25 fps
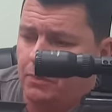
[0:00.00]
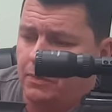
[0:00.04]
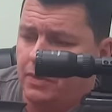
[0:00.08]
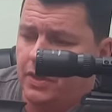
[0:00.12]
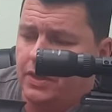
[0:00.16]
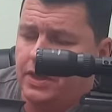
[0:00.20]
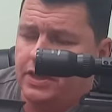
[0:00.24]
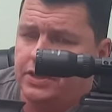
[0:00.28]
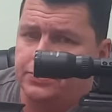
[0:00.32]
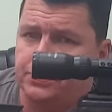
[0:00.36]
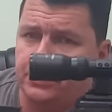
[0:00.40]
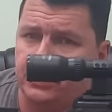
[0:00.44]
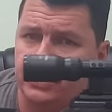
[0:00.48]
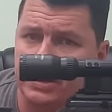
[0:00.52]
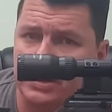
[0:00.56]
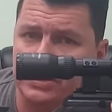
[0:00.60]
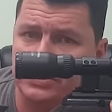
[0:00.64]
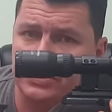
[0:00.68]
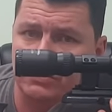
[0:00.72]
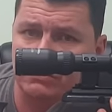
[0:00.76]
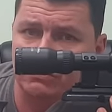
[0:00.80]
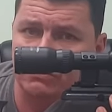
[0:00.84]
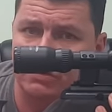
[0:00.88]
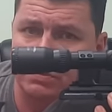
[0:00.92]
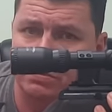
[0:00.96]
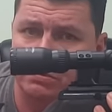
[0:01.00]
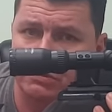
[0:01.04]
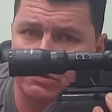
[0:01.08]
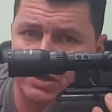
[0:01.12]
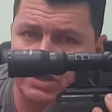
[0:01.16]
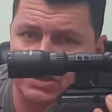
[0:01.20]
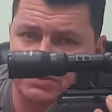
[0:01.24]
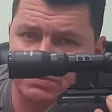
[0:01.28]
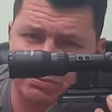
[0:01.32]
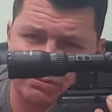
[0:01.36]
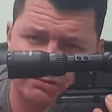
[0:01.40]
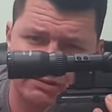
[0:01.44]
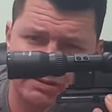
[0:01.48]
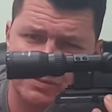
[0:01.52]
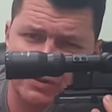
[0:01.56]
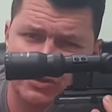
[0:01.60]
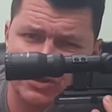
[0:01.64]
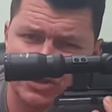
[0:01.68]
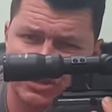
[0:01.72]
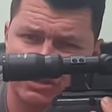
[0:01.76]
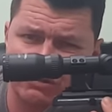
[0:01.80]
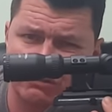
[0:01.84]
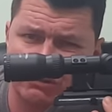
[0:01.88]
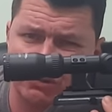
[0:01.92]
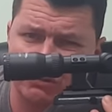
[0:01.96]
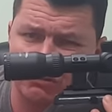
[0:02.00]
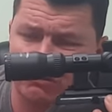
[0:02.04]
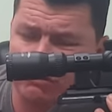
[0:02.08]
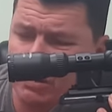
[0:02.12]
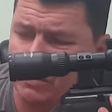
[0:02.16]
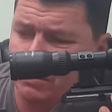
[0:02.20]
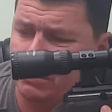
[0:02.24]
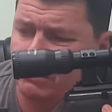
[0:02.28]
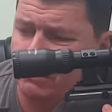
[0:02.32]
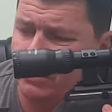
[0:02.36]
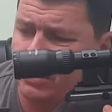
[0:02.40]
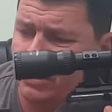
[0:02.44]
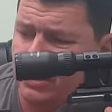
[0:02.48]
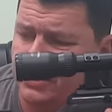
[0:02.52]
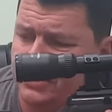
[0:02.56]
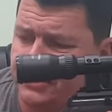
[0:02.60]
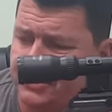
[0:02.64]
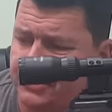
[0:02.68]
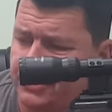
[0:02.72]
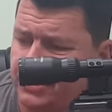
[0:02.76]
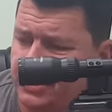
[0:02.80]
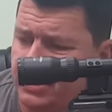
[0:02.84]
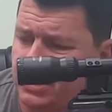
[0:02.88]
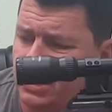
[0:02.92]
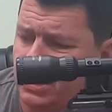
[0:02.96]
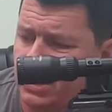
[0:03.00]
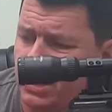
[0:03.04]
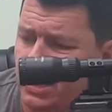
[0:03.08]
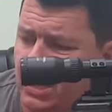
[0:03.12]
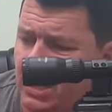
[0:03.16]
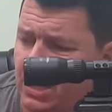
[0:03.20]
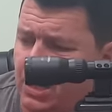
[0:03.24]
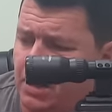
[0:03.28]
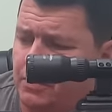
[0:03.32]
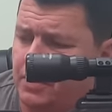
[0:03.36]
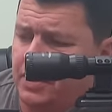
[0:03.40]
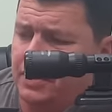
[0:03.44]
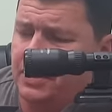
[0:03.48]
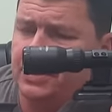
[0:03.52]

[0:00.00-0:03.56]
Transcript: This one is a rubberized, pretty much they're all rubberized, and